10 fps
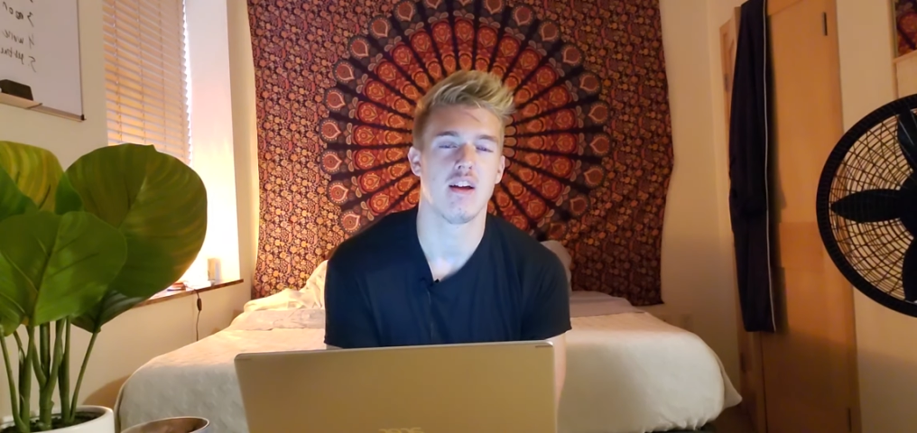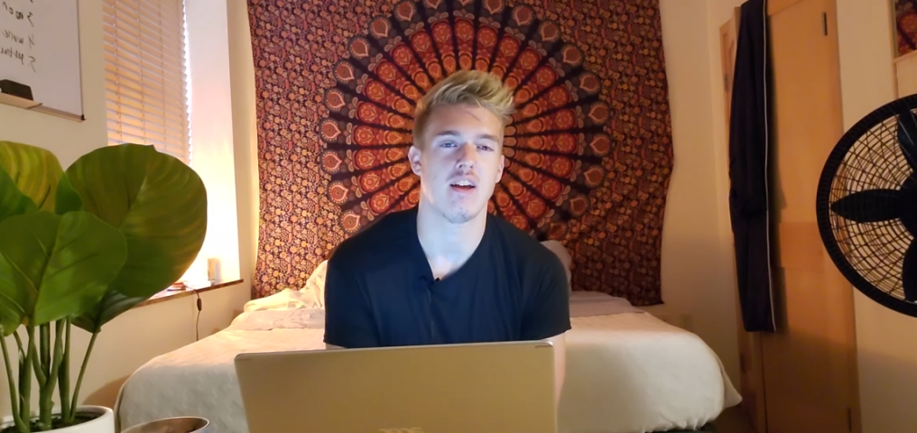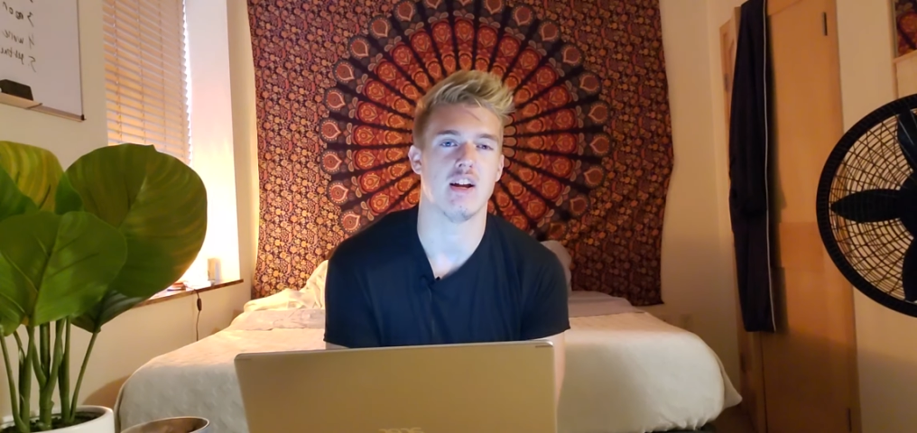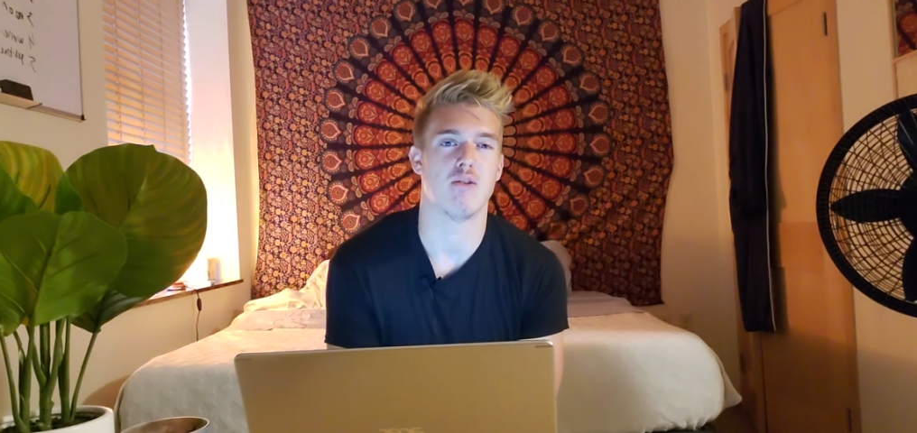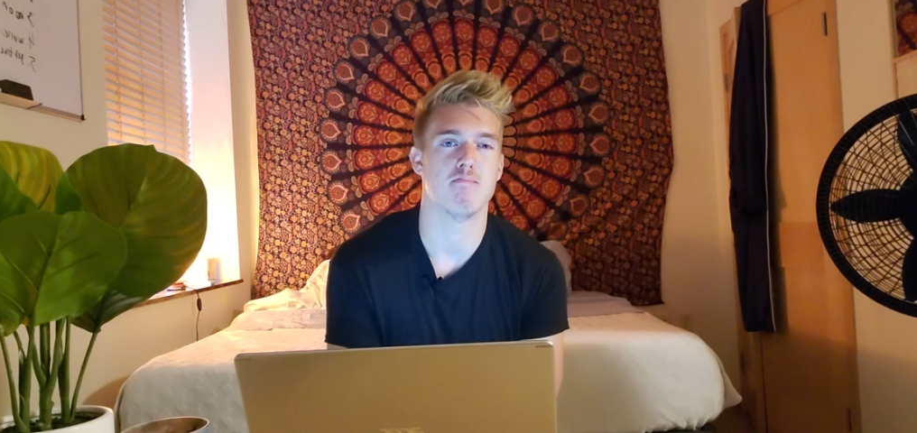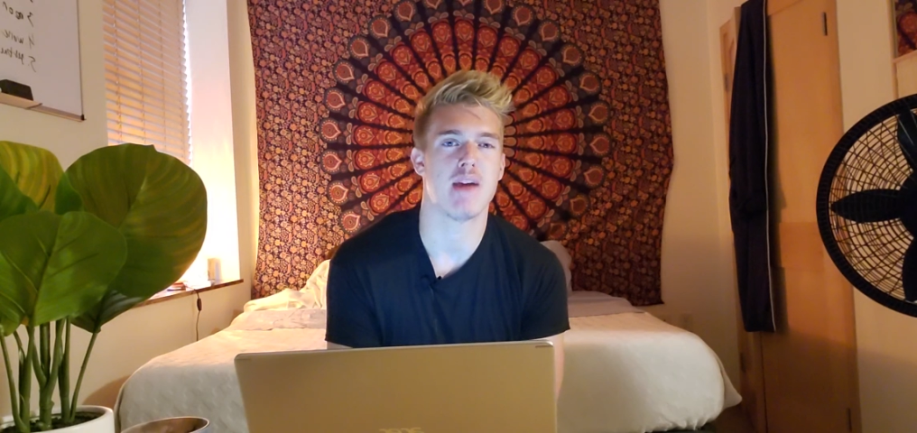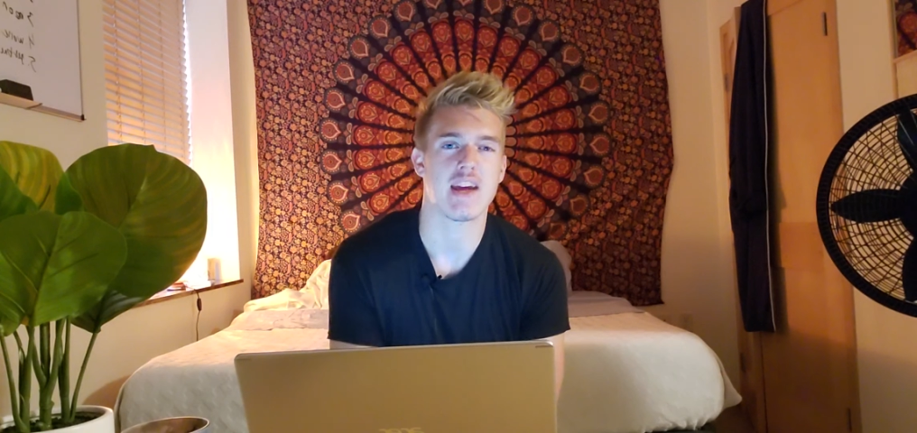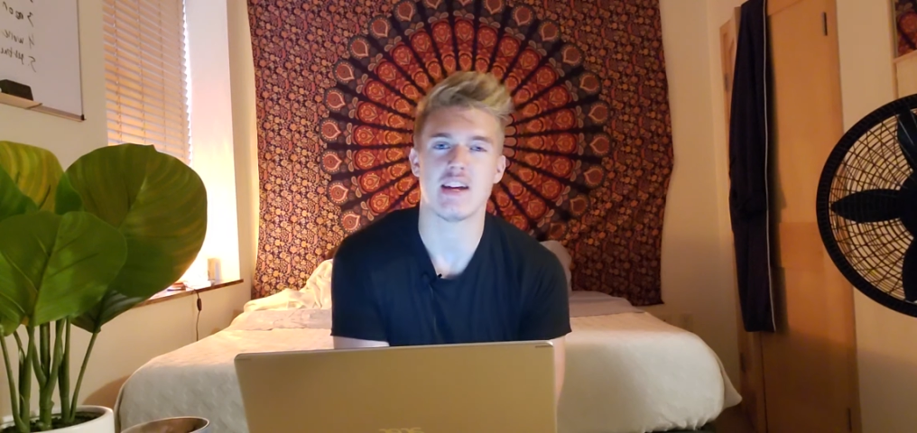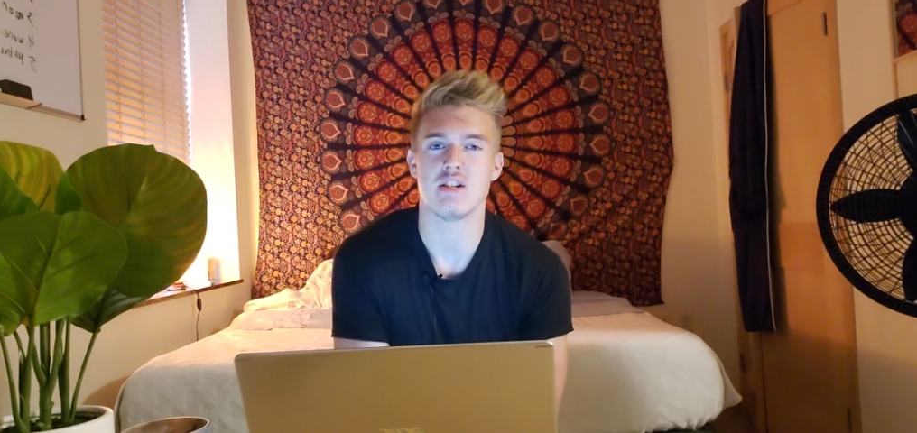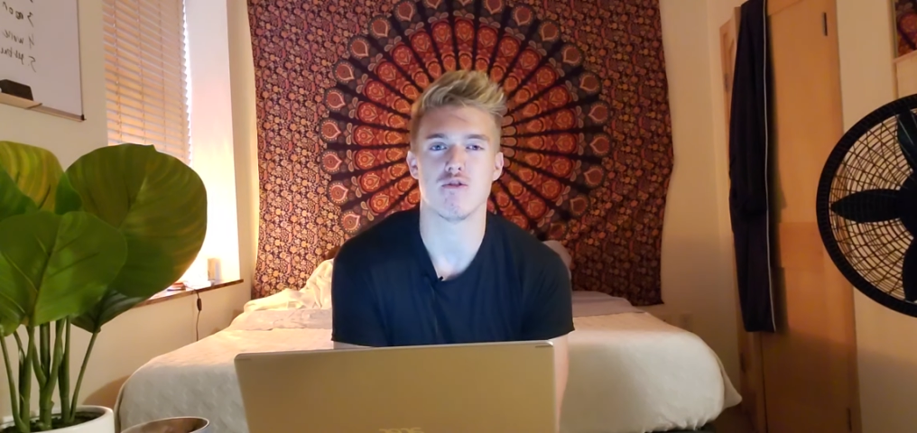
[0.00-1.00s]

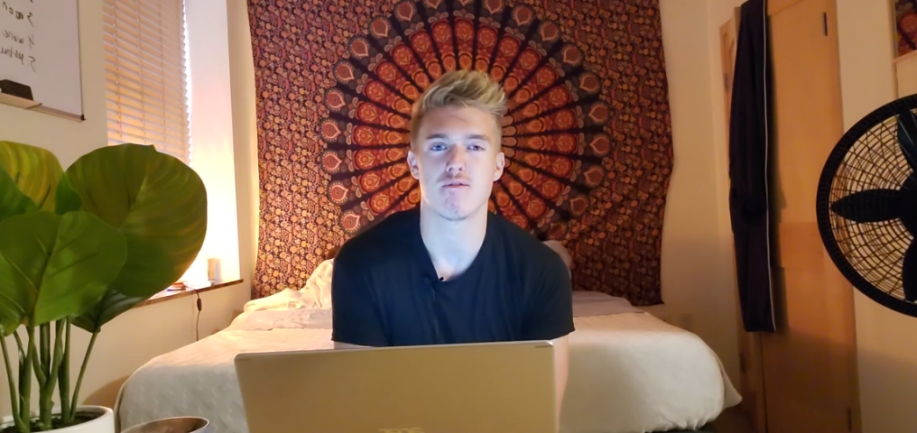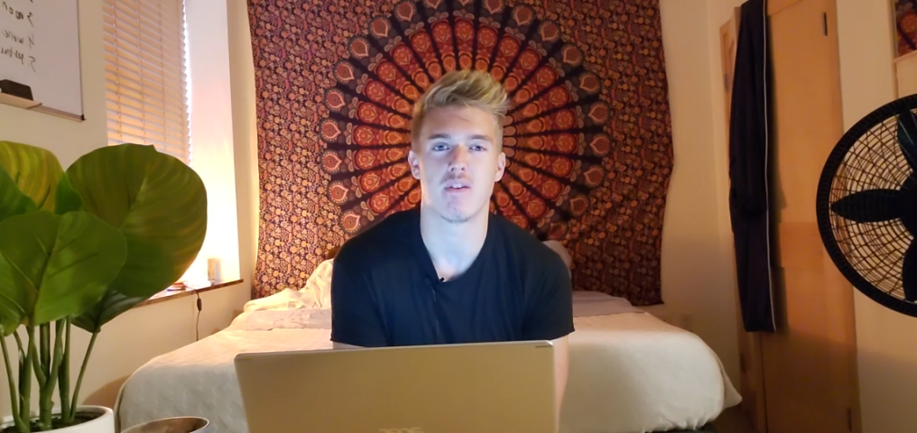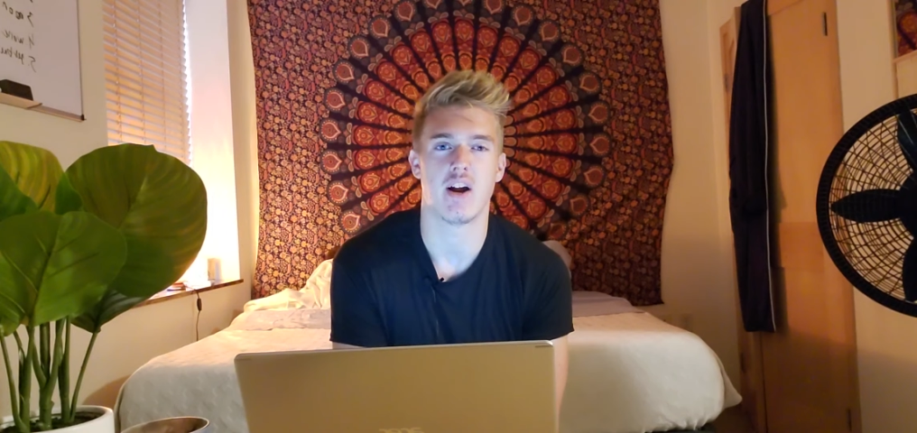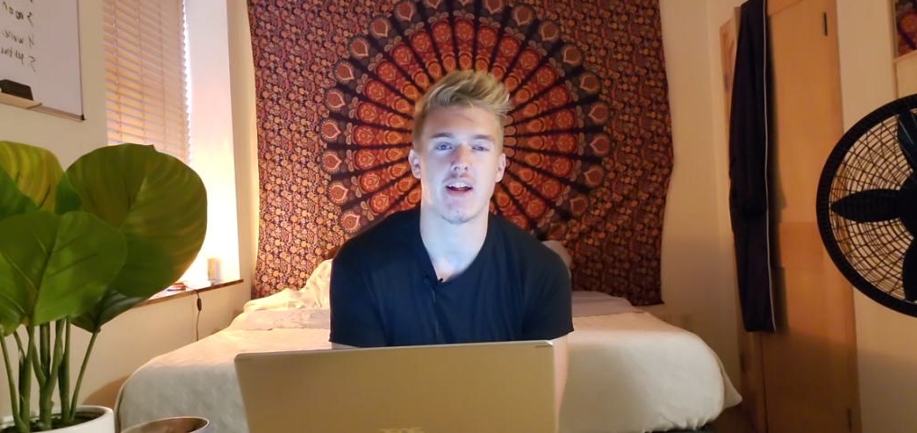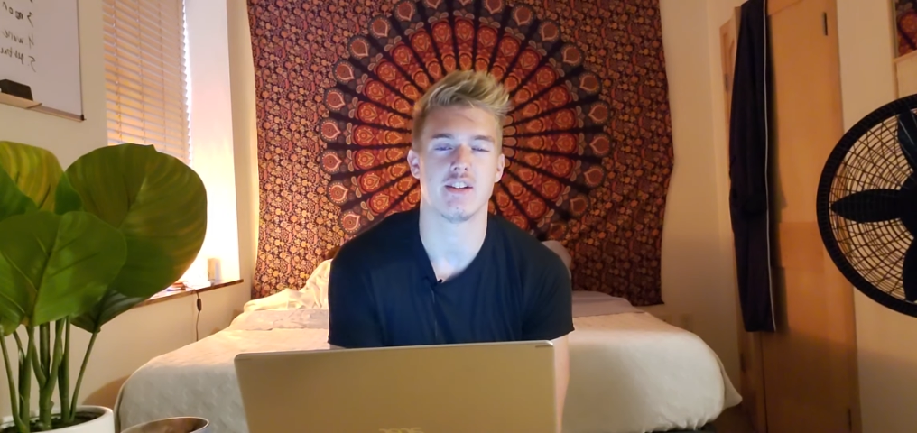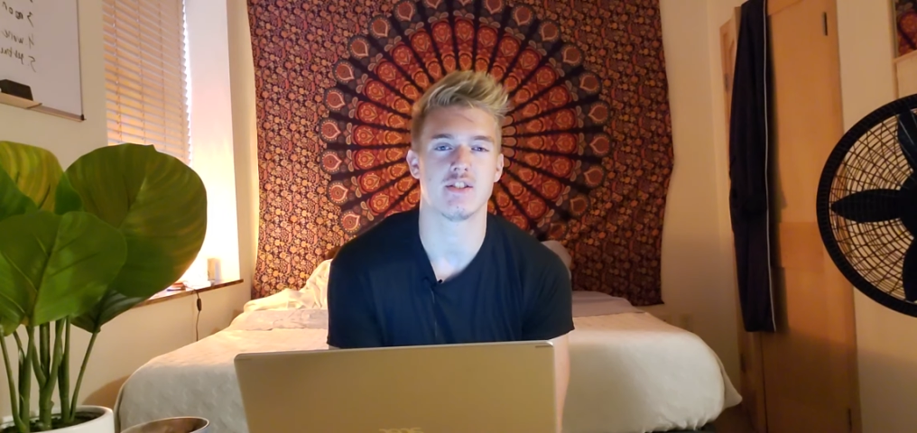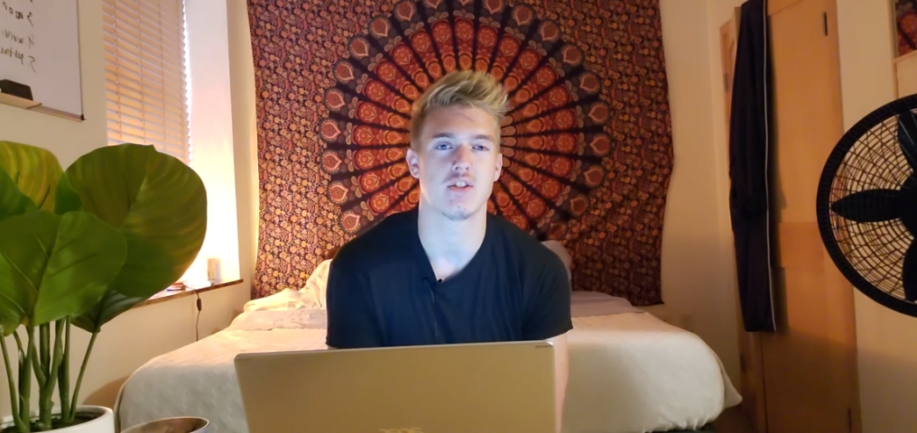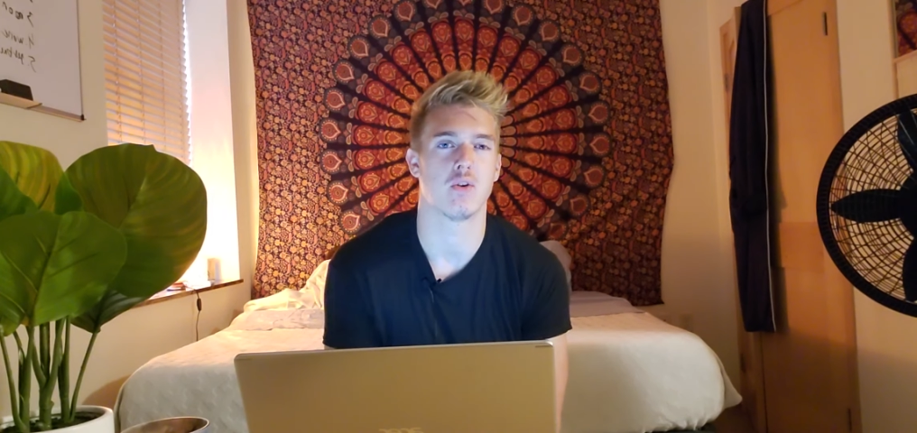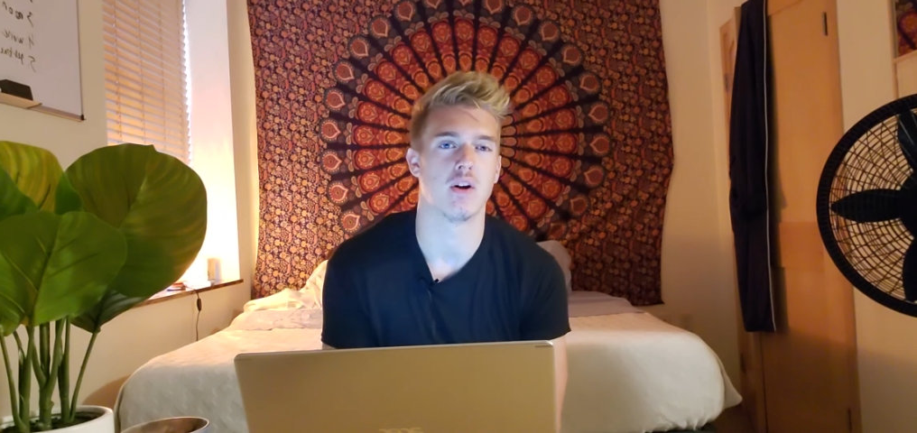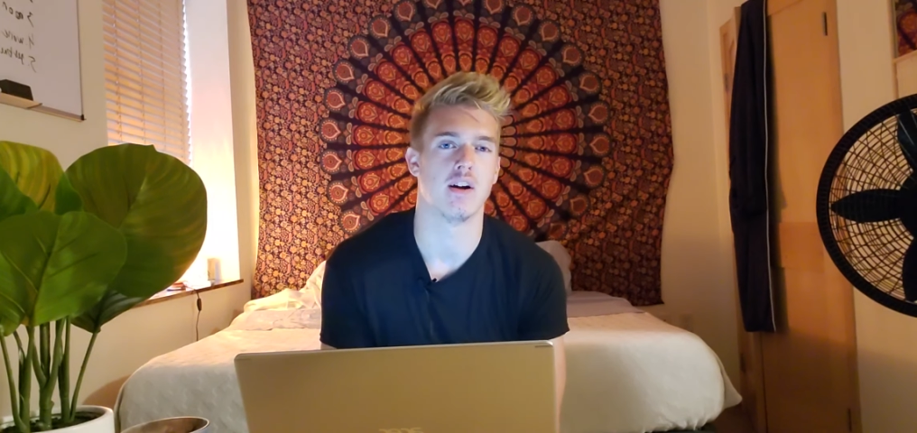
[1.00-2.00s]
making new friends
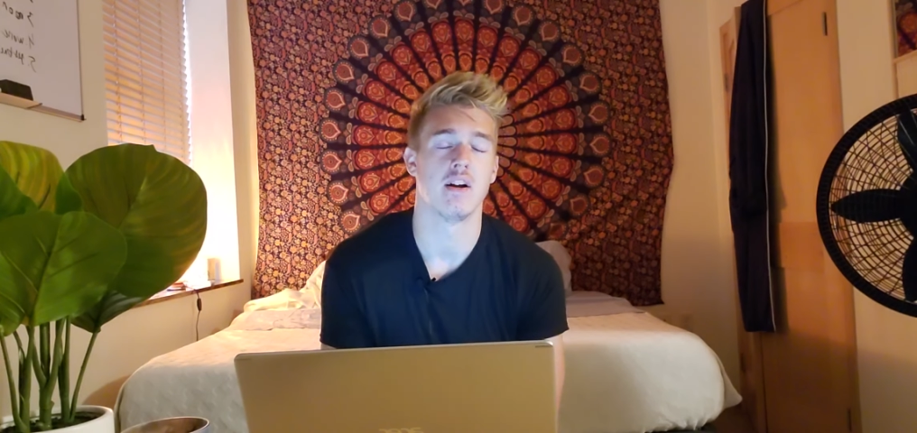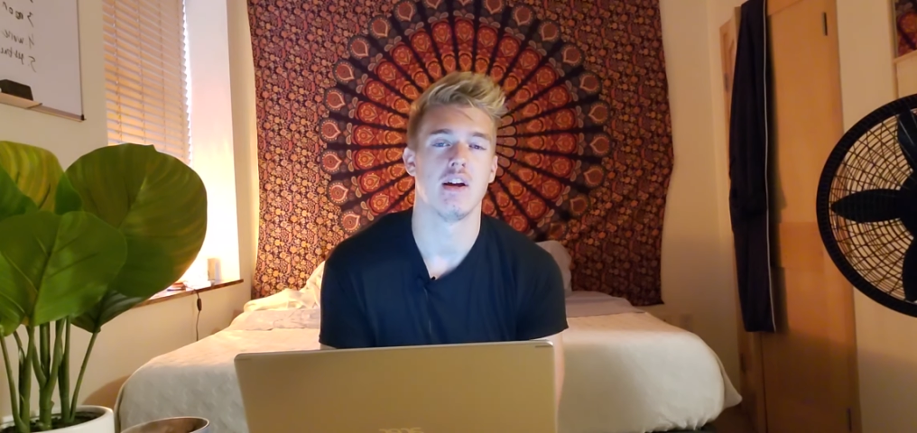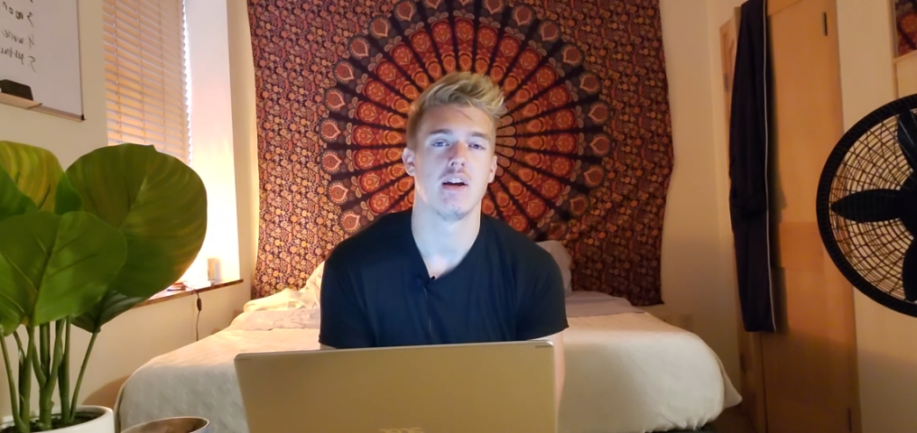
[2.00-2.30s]
or